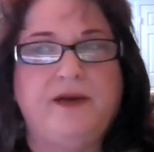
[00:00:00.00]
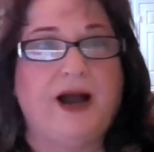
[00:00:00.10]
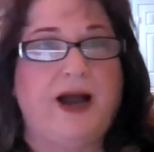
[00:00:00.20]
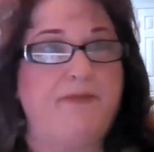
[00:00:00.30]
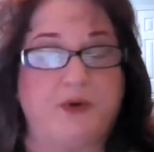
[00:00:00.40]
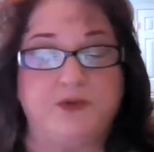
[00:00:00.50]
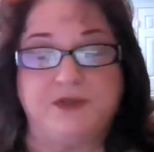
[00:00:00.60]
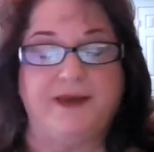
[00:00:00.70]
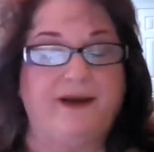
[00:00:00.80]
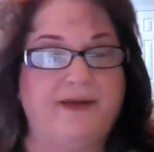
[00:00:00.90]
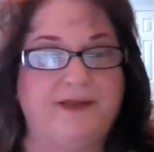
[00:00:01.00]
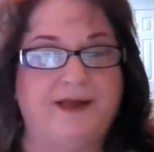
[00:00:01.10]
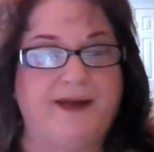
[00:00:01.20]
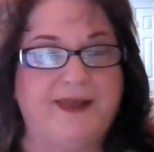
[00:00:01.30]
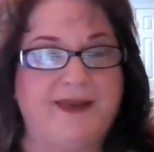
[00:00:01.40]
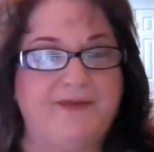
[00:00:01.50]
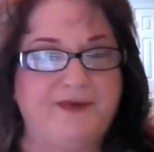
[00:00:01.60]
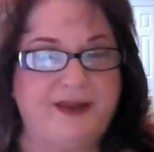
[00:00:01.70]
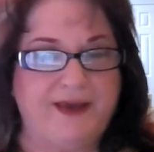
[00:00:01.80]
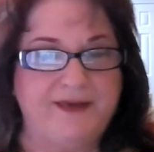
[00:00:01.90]
I personally got a lot out of
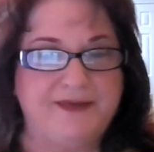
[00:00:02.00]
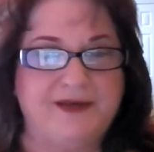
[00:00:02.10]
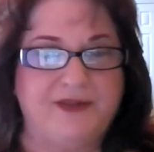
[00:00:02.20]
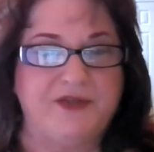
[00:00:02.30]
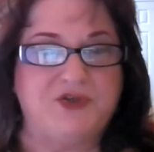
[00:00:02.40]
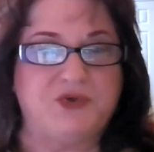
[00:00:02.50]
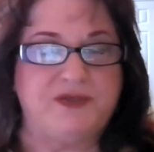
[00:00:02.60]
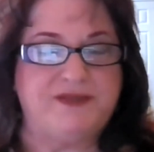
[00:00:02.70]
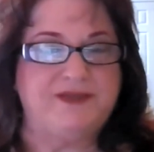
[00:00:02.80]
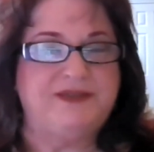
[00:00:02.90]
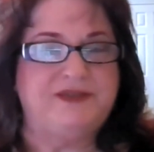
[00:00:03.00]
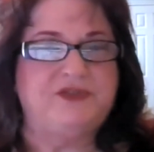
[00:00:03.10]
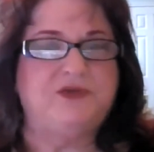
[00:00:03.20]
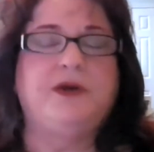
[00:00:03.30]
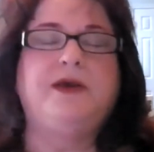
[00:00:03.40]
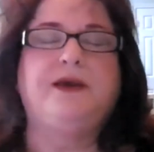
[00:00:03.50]
it. I could tell that Teresa did too,